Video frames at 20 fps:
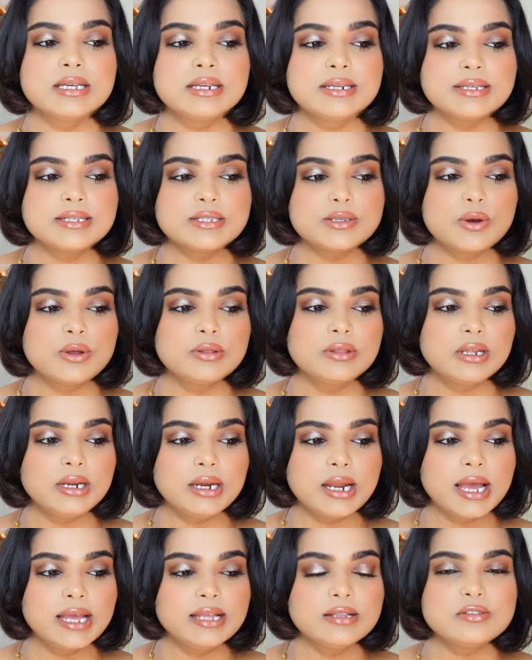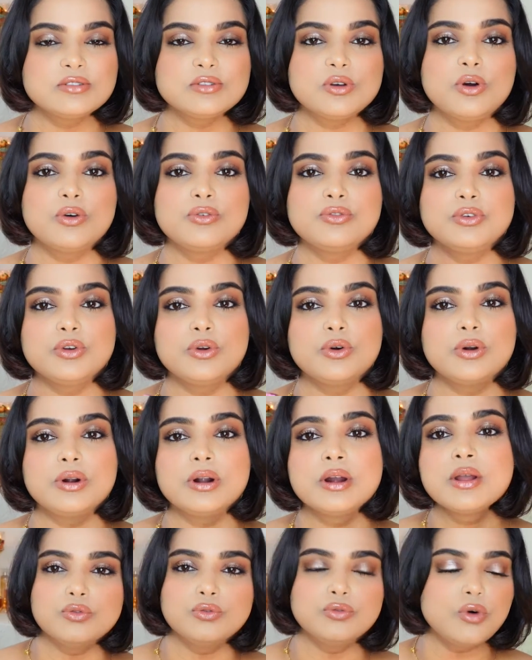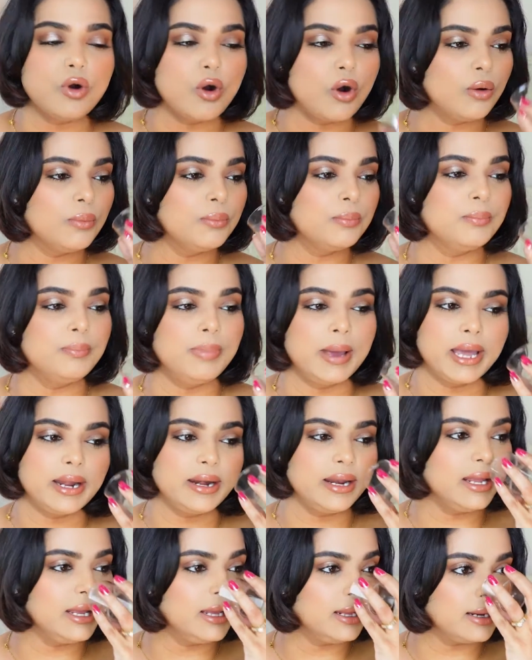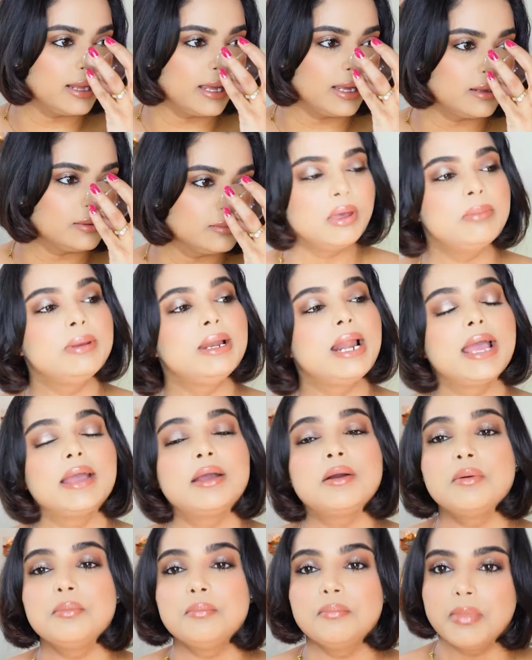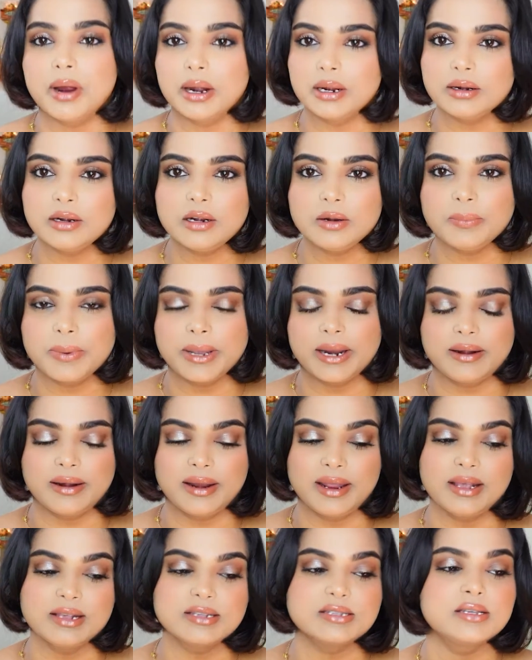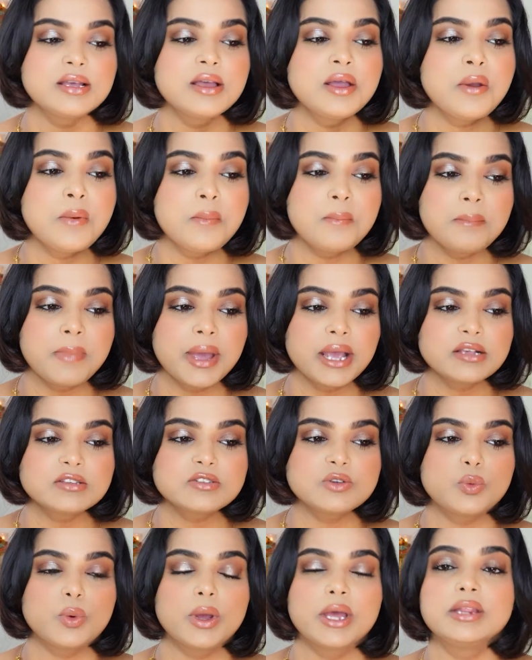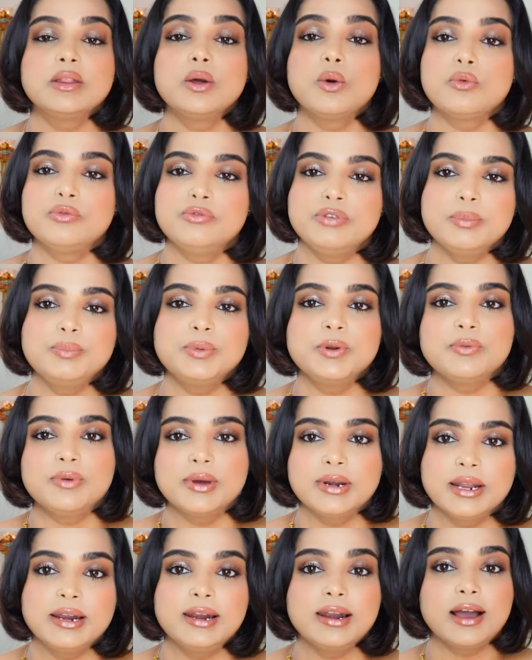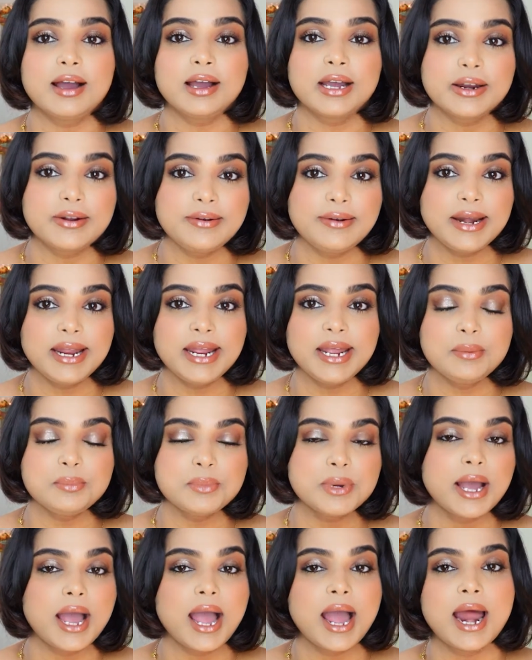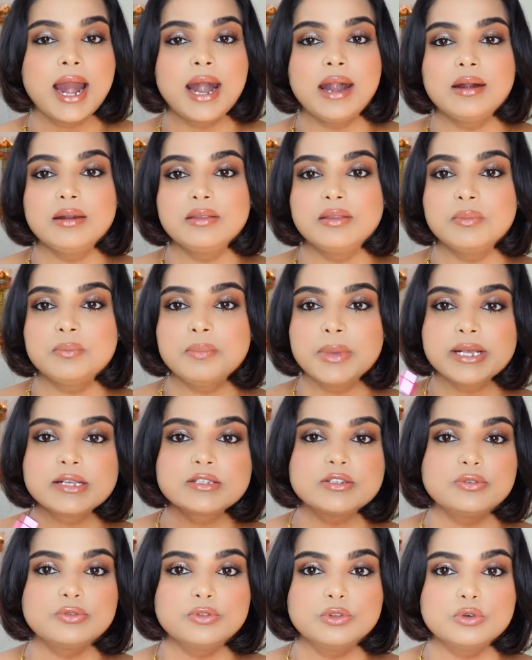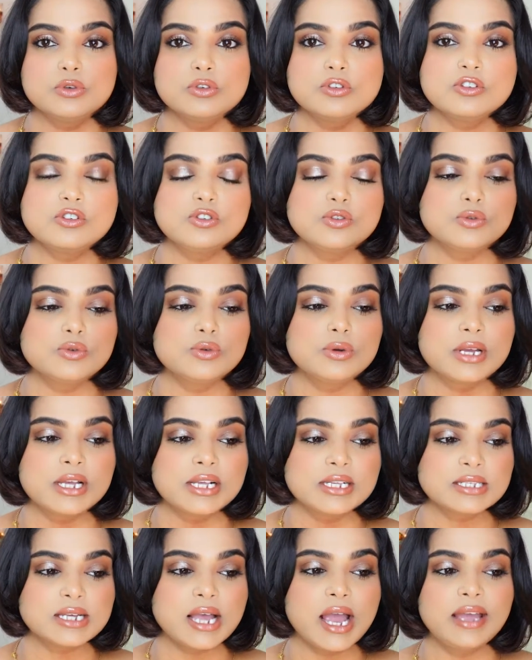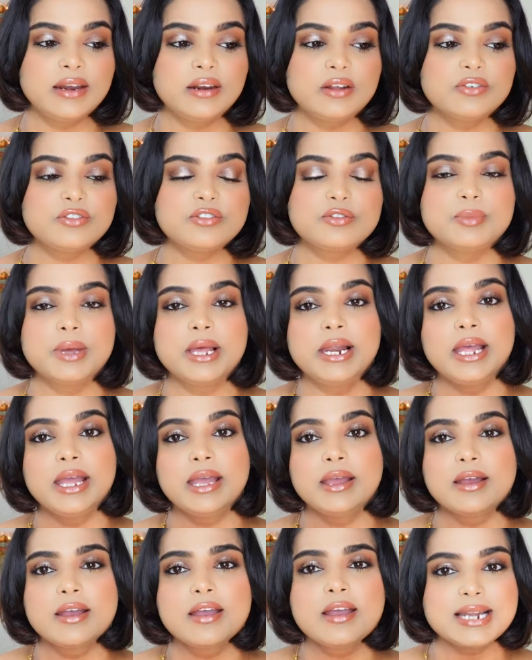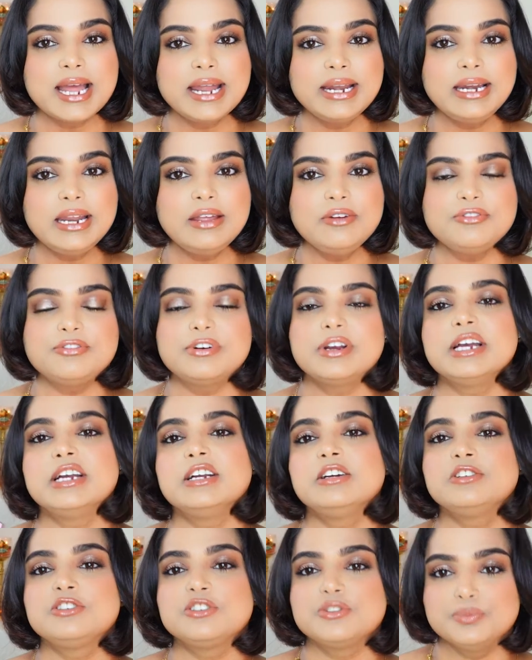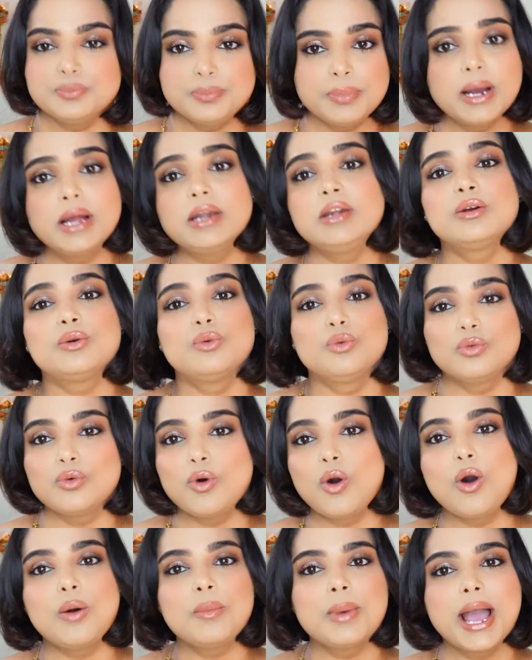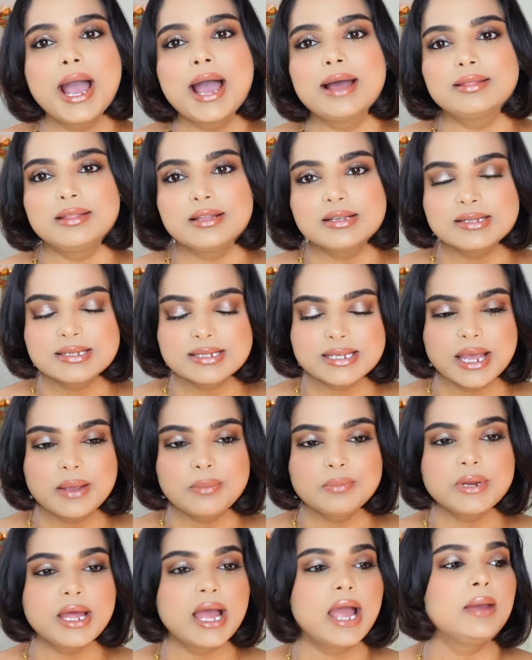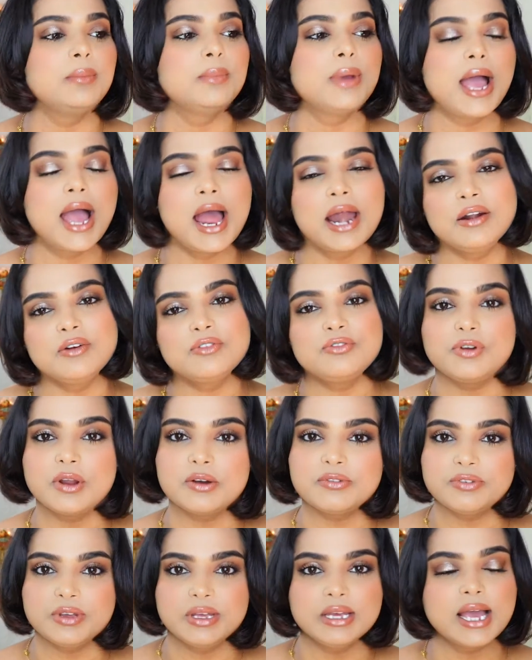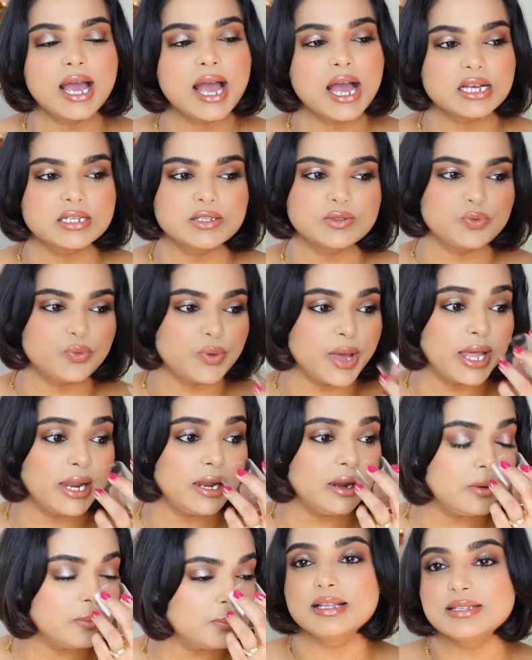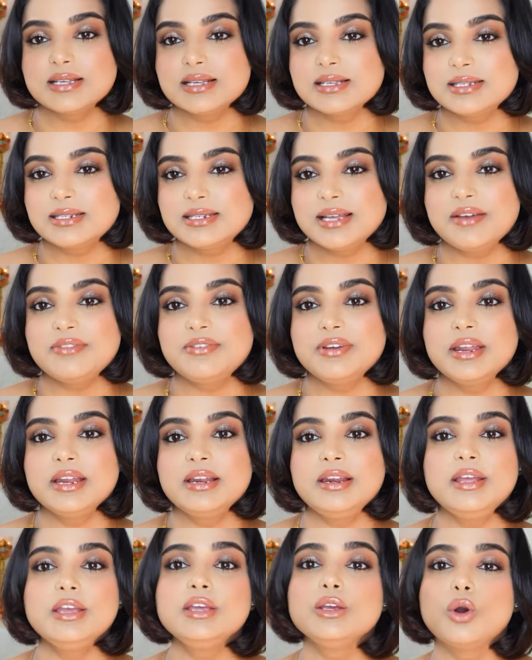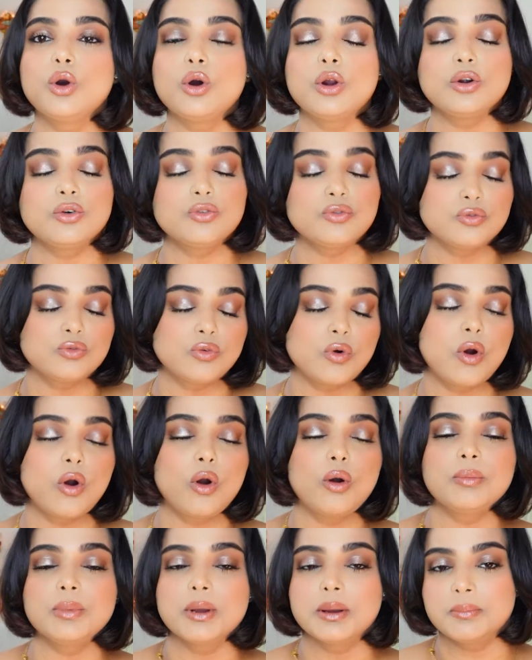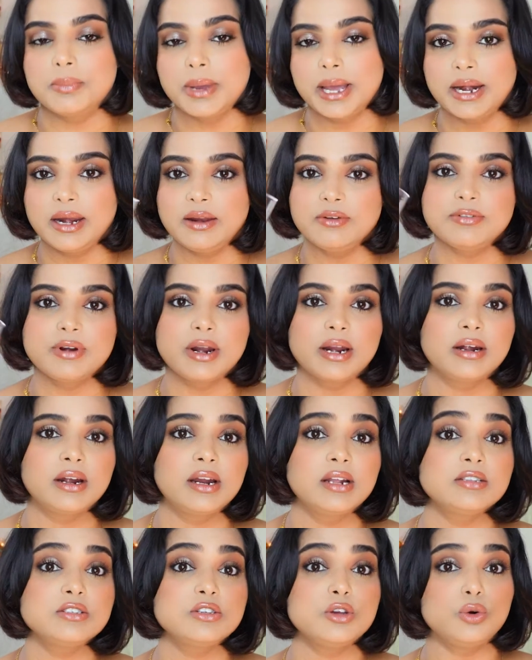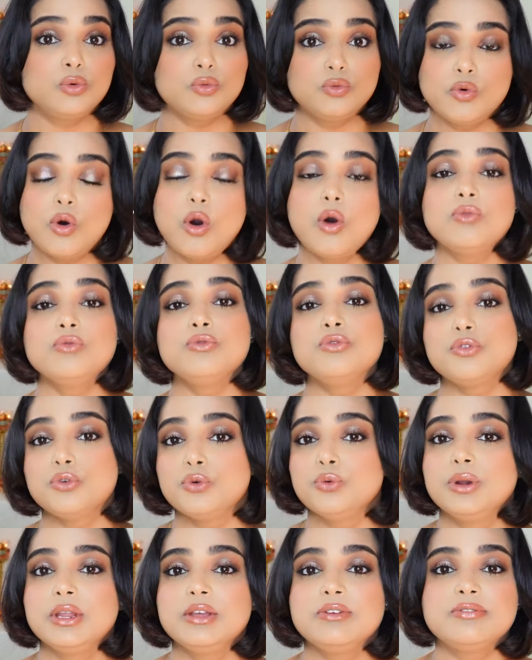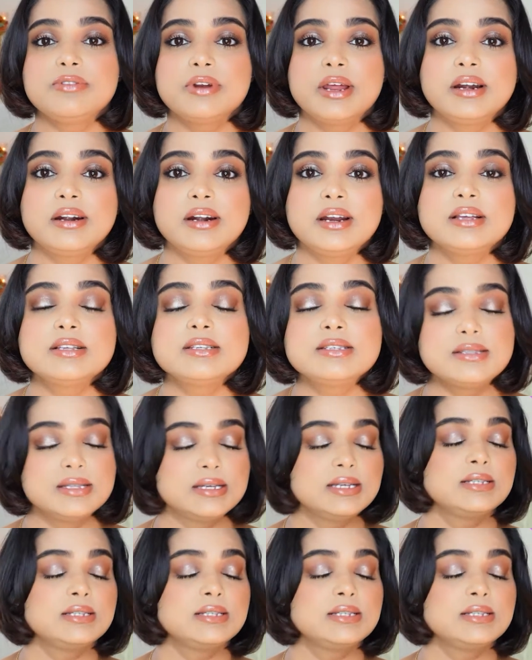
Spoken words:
It is on the lines of your warm berry, like maybe like muddled berries mixed with whipped vanilla cream, and the mix of those two is kind of smelling slightly fresh but warm at the same time and fluffy as well. This is definitely your warm berry fragrance, your warm fruity fragrance.